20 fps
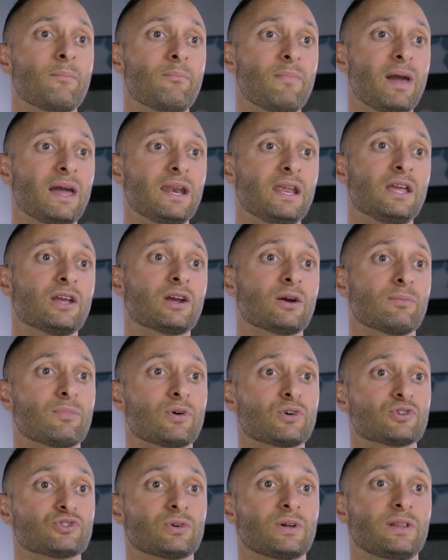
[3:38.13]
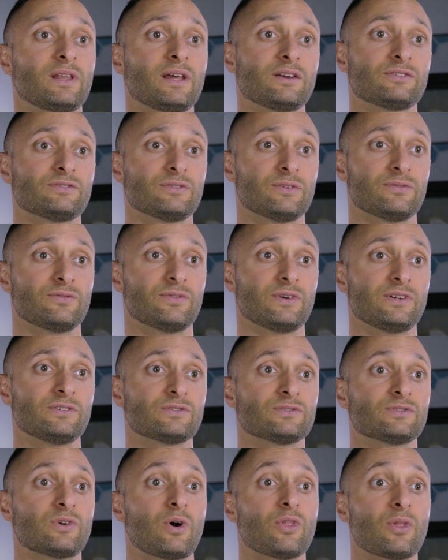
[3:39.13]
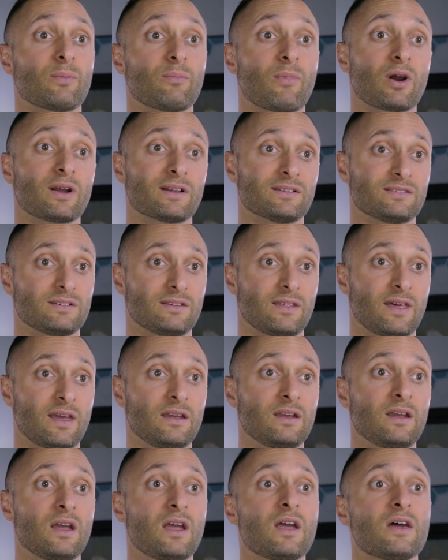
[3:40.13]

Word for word: many commercial glass door freezers on the market today,